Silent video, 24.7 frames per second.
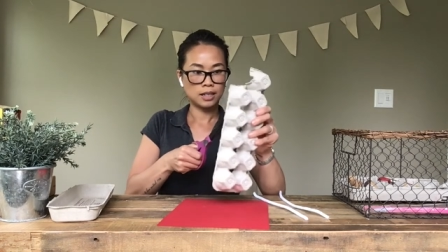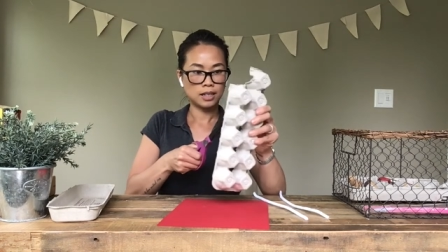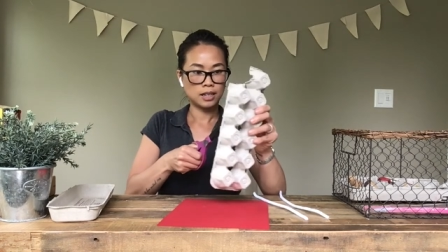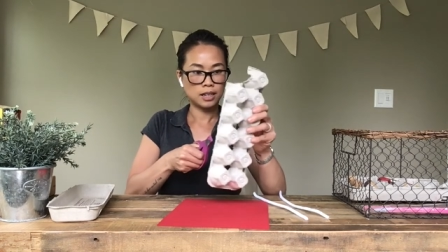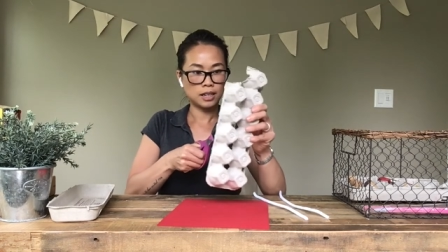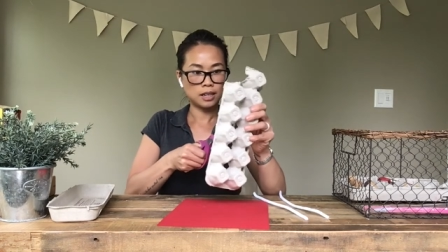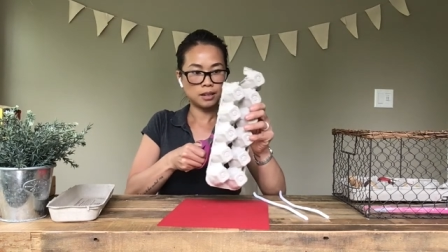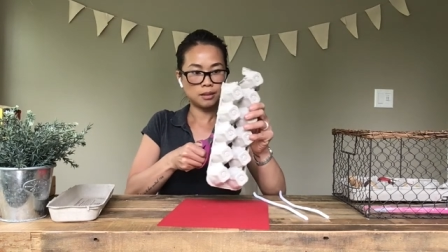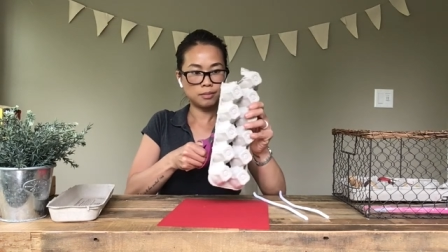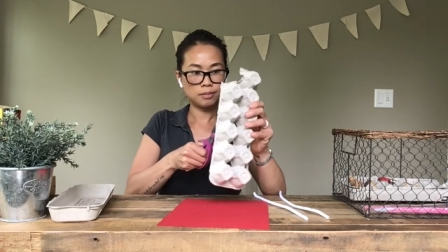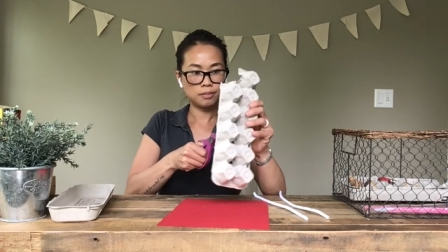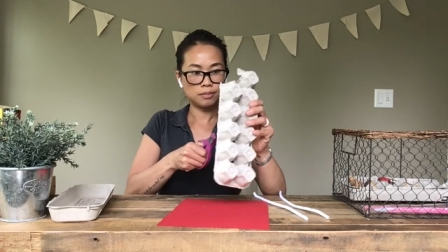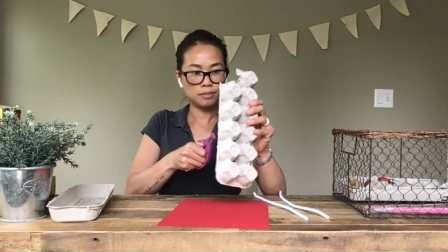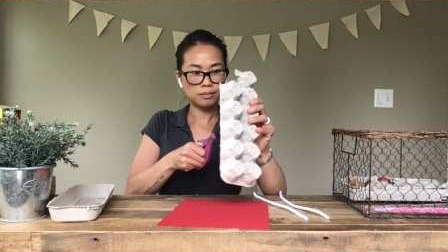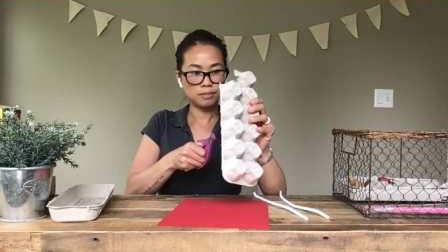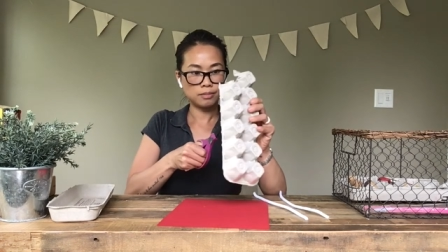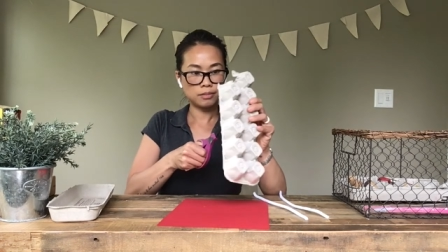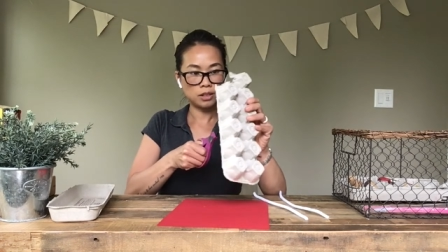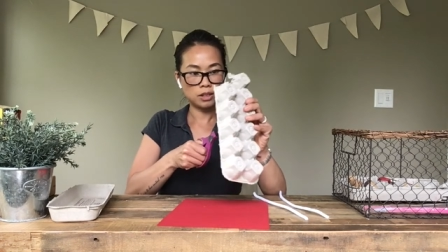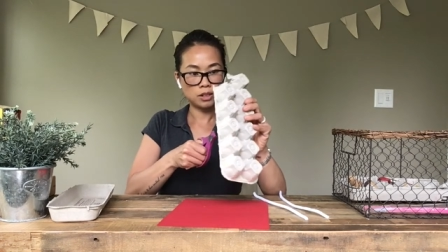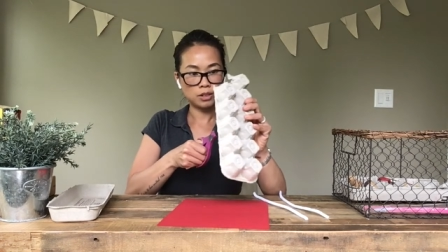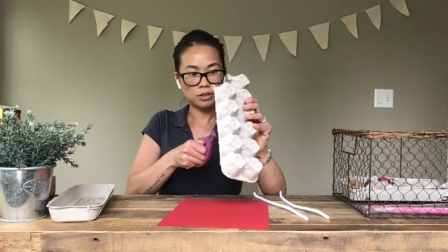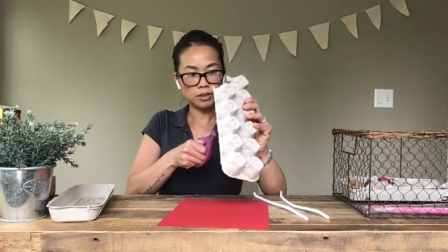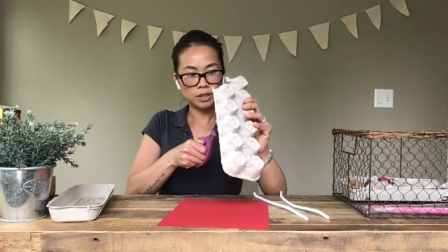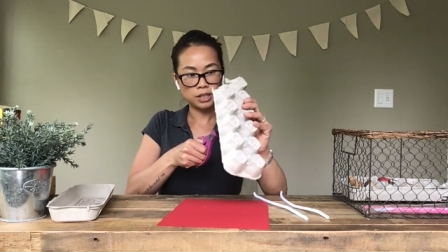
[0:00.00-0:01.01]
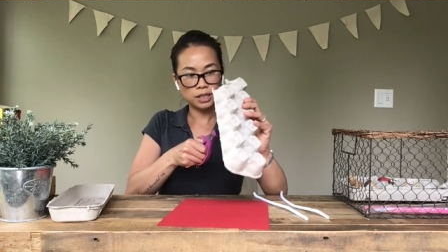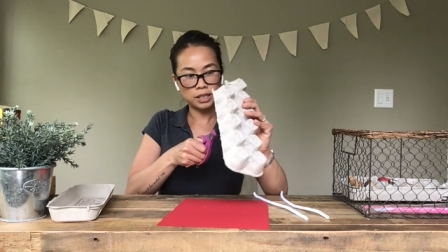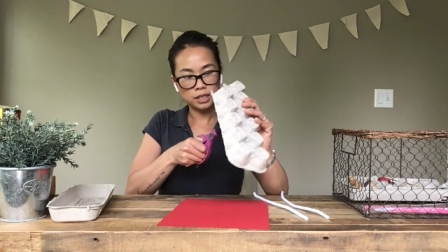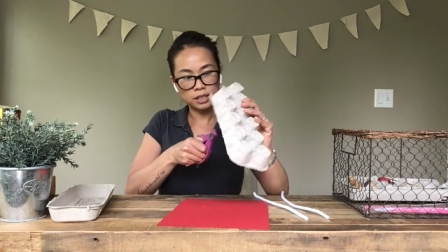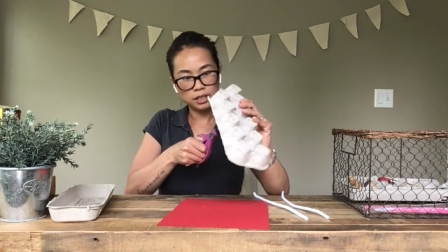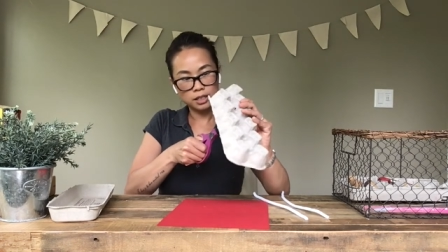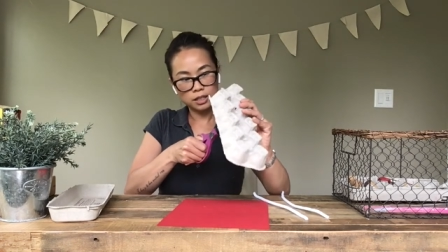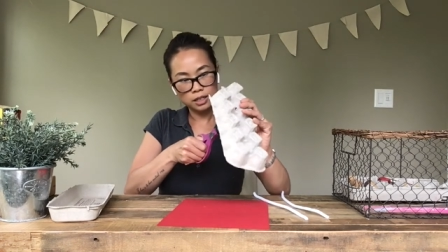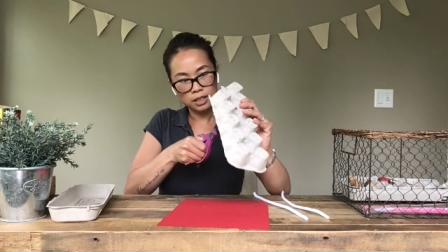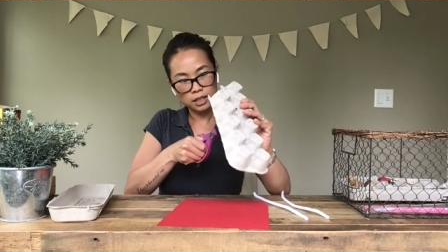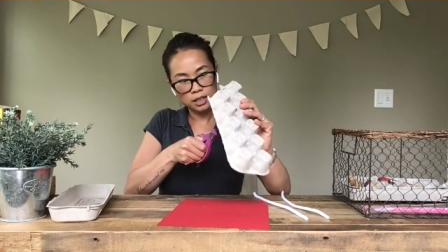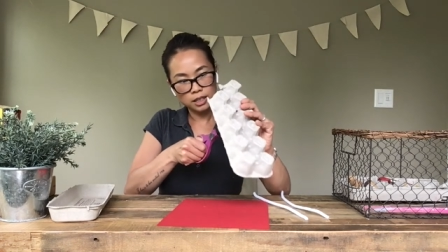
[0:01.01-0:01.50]
I'm going to
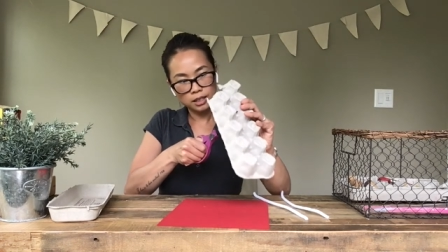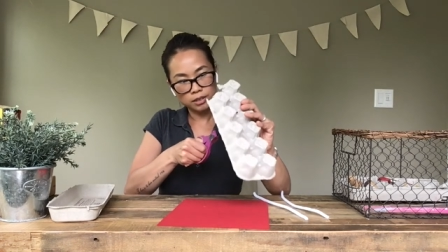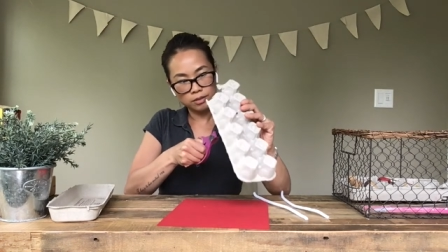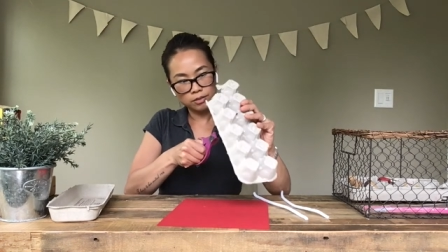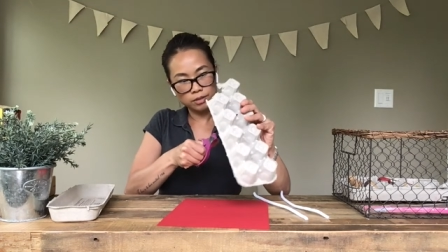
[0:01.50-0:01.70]
cut